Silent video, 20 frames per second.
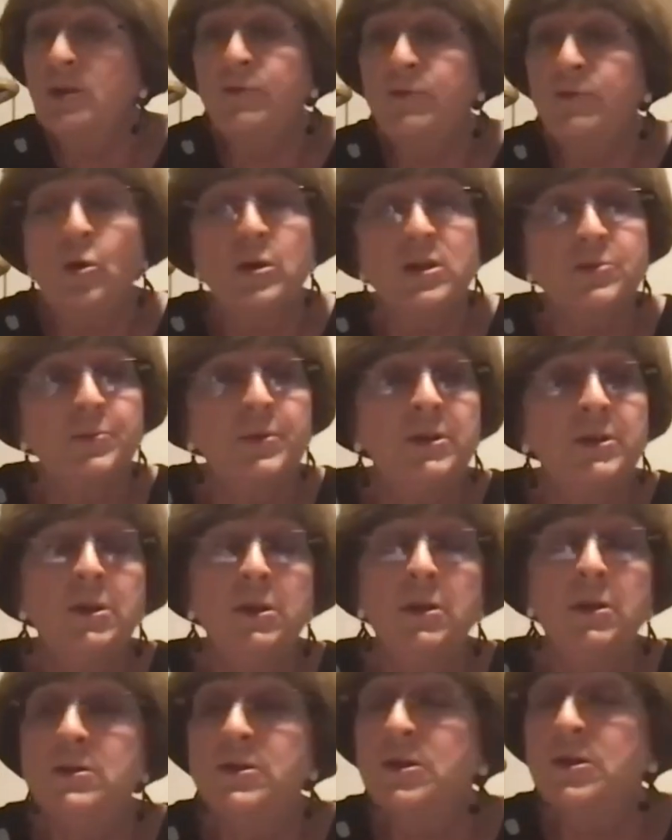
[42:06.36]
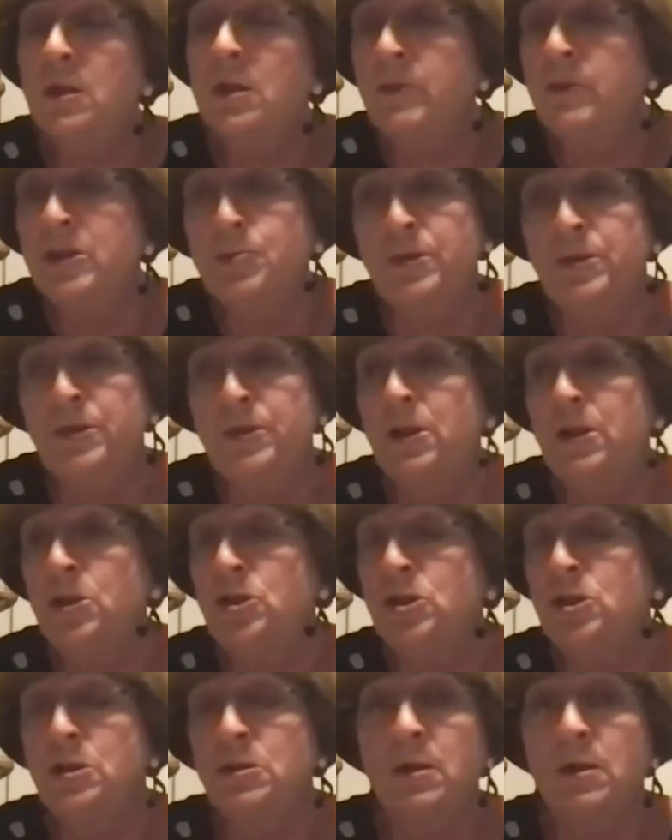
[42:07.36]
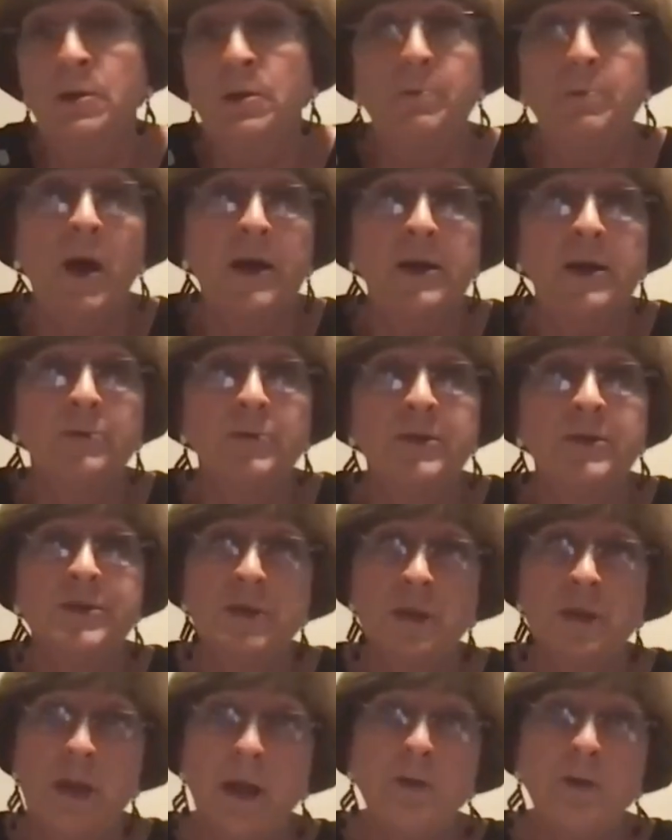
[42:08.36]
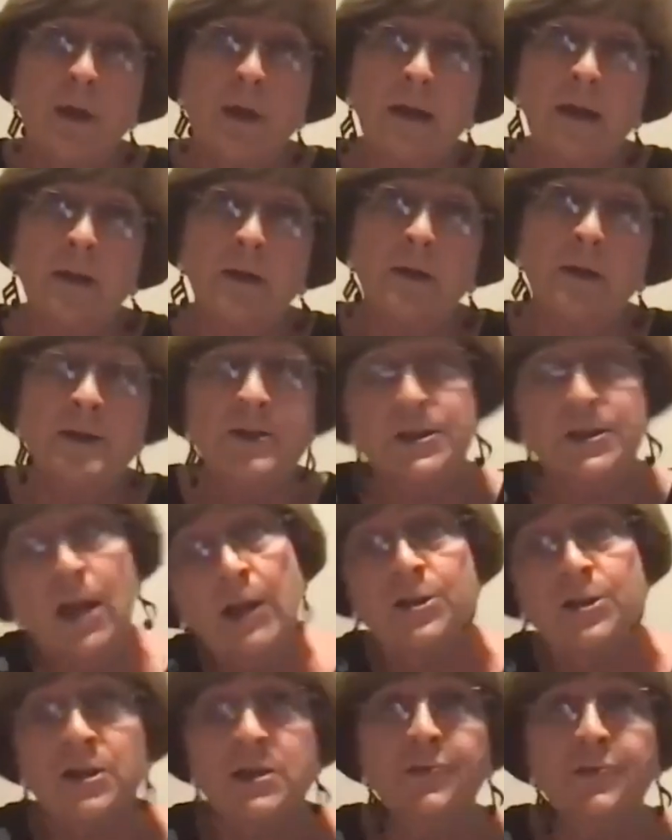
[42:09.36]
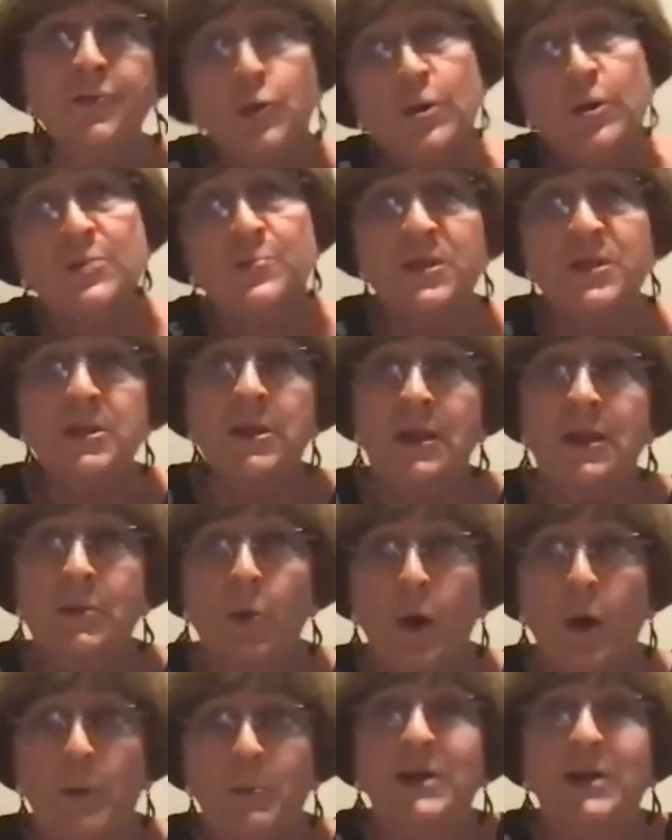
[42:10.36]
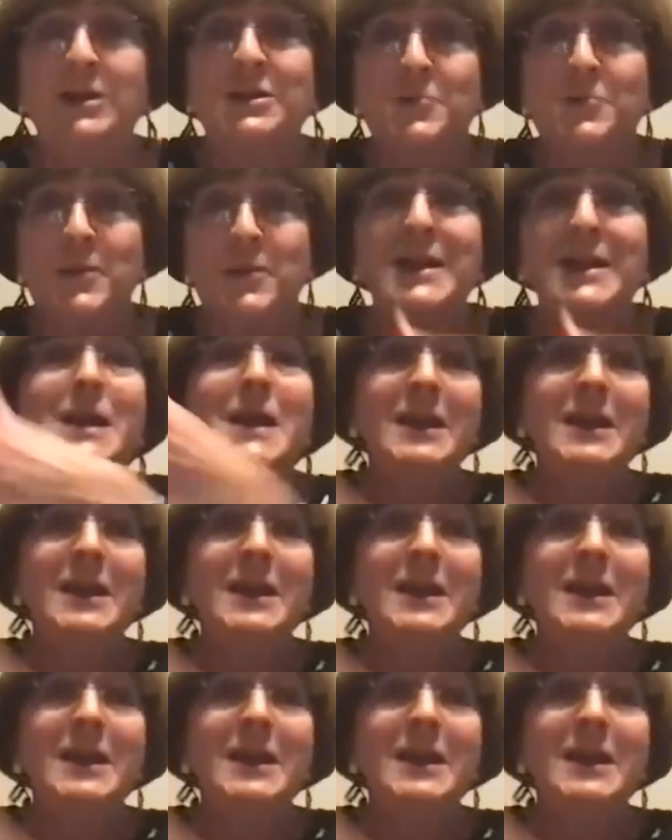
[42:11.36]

And of course, we did so much with it each year. Our motto was the Nutcracker. It's not just for Christmas anymore, because we'd